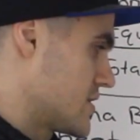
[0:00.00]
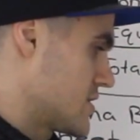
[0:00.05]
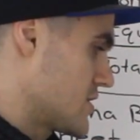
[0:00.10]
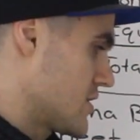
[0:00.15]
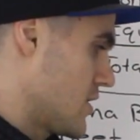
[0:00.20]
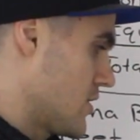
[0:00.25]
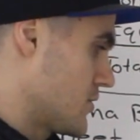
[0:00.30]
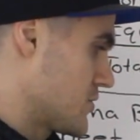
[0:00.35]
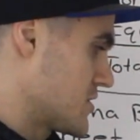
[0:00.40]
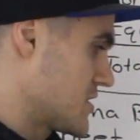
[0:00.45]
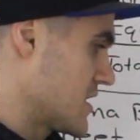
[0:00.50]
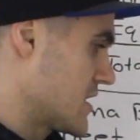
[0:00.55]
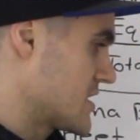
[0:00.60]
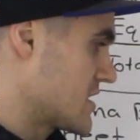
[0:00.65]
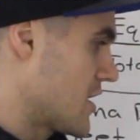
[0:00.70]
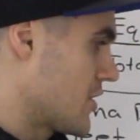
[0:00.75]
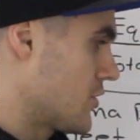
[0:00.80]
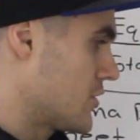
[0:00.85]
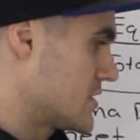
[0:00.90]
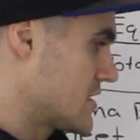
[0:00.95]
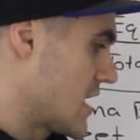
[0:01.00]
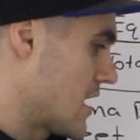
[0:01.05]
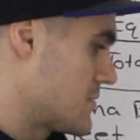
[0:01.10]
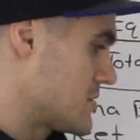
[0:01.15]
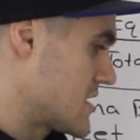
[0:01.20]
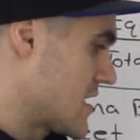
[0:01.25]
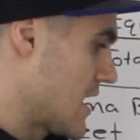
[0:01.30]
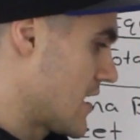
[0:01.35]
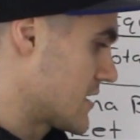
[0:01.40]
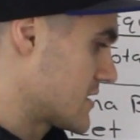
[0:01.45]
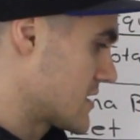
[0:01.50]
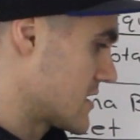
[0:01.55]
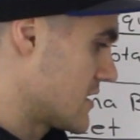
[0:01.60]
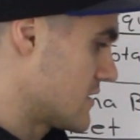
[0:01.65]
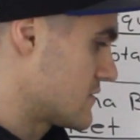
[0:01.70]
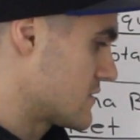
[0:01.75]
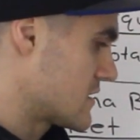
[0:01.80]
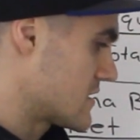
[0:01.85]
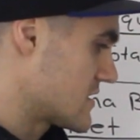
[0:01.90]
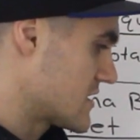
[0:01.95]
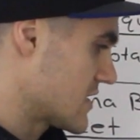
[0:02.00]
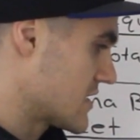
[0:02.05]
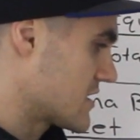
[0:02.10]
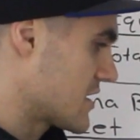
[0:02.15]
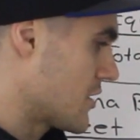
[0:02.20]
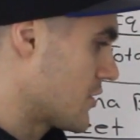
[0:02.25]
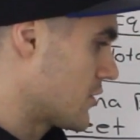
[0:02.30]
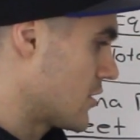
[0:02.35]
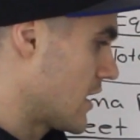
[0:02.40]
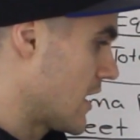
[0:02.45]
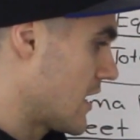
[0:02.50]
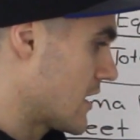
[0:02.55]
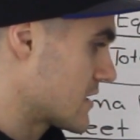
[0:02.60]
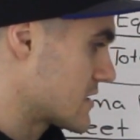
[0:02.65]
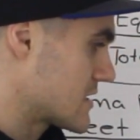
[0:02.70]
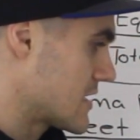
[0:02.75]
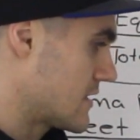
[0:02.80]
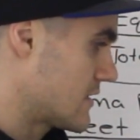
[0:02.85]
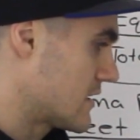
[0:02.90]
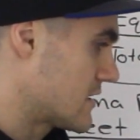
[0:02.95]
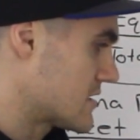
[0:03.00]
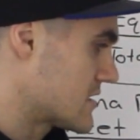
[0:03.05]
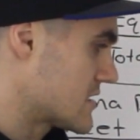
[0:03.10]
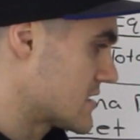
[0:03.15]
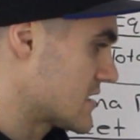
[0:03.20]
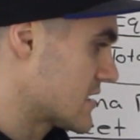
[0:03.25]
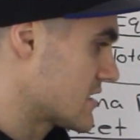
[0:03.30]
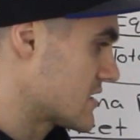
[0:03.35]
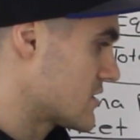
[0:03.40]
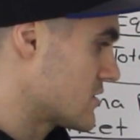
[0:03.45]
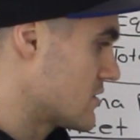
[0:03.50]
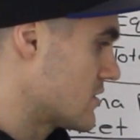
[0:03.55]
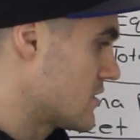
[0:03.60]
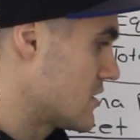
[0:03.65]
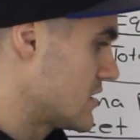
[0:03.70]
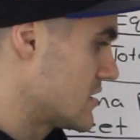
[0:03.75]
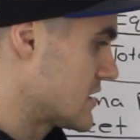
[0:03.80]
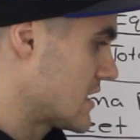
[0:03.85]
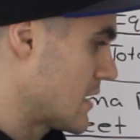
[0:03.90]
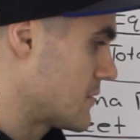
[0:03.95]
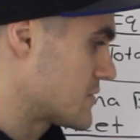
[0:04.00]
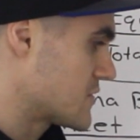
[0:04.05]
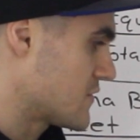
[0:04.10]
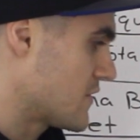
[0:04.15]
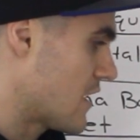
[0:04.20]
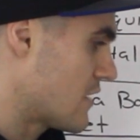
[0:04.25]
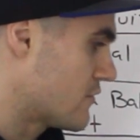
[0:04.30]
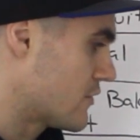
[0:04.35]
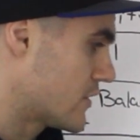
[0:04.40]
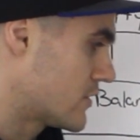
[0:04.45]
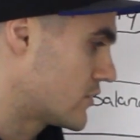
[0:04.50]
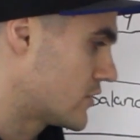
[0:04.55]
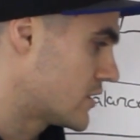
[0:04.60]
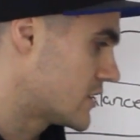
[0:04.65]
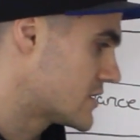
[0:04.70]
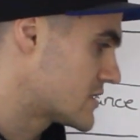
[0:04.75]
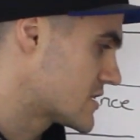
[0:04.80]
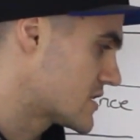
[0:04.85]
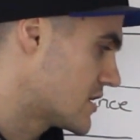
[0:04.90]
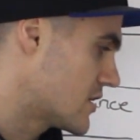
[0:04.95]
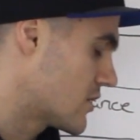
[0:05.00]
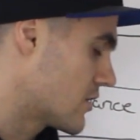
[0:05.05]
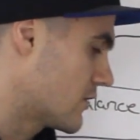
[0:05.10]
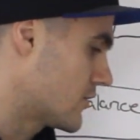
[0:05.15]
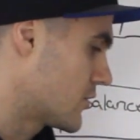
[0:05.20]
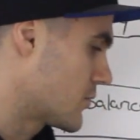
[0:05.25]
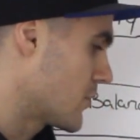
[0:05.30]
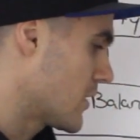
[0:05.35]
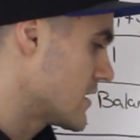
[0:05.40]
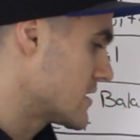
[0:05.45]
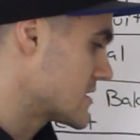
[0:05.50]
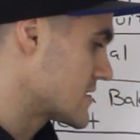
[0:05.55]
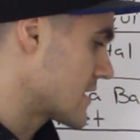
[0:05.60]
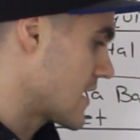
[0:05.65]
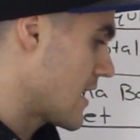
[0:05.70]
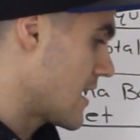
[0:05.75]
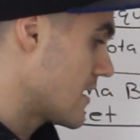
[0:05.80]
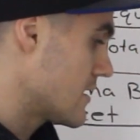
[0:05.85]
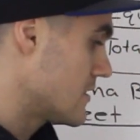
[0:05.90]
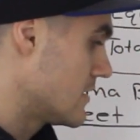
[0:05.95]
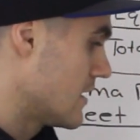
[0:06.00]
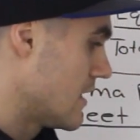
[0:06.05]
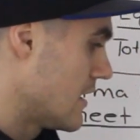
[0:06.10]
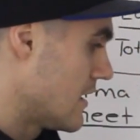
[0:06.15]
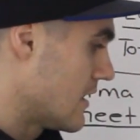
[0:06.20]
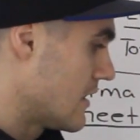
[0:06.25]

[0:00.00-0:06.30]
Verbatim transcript: So 600 times x gives us 600x, and then 630 times 500 is here on the right side.